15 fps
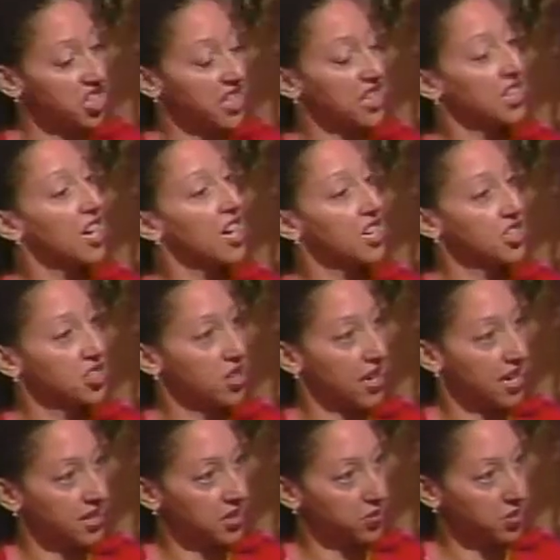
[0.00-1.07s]
she
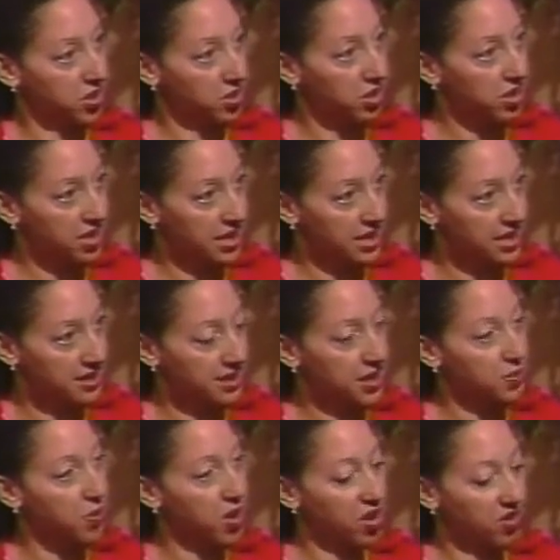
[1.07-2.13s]
contracts with her
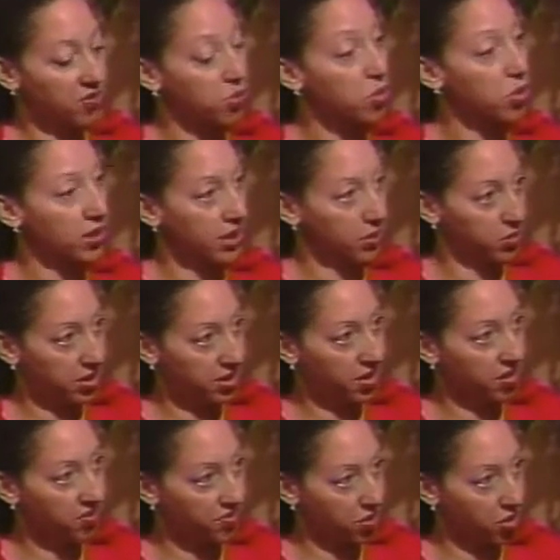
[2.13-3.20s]
clients as part of working with
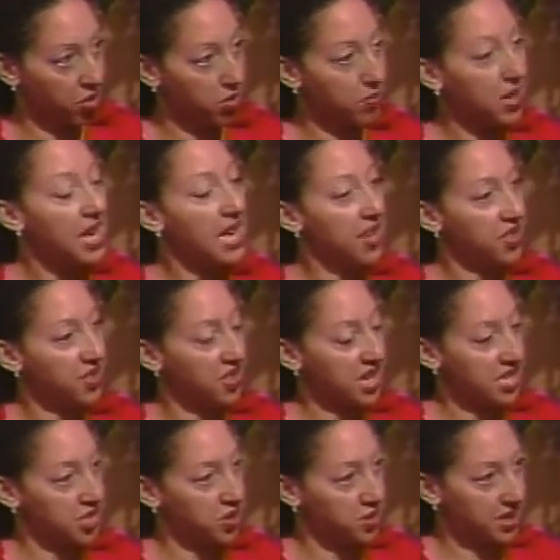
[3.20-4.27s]
their firm that
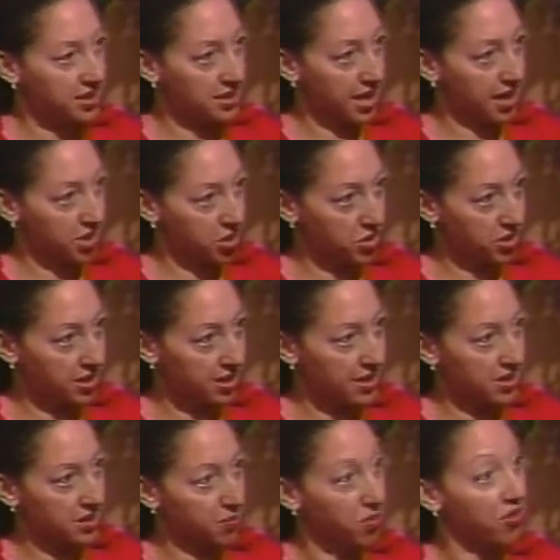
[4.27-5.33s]
they do this
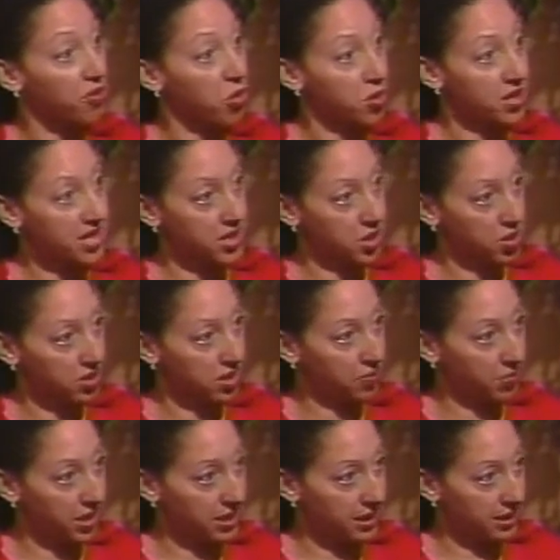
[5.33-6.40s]
exercise before they start
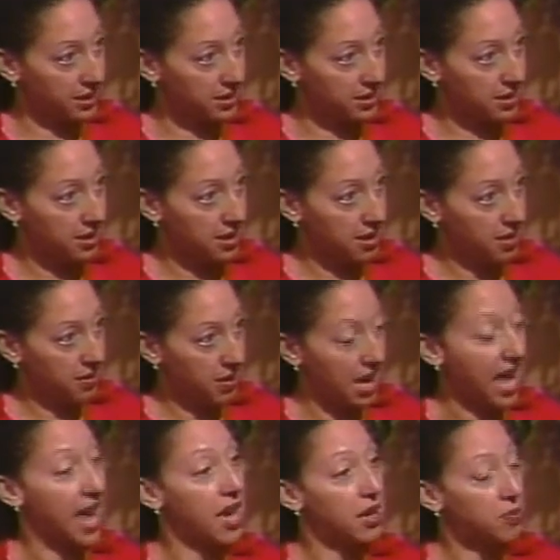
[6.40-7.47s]
the meetings oh,
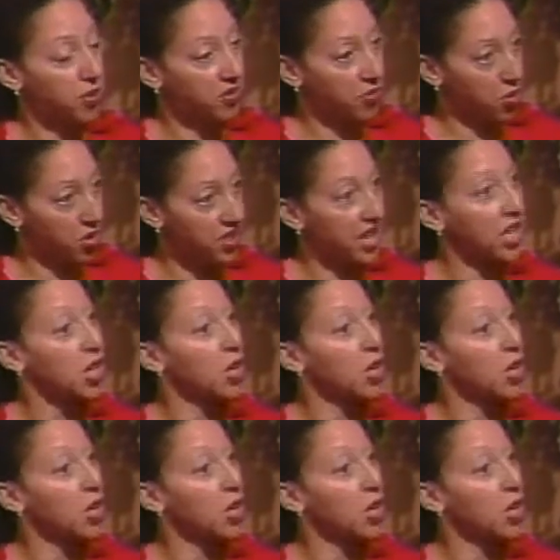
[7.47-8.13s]
and before idea.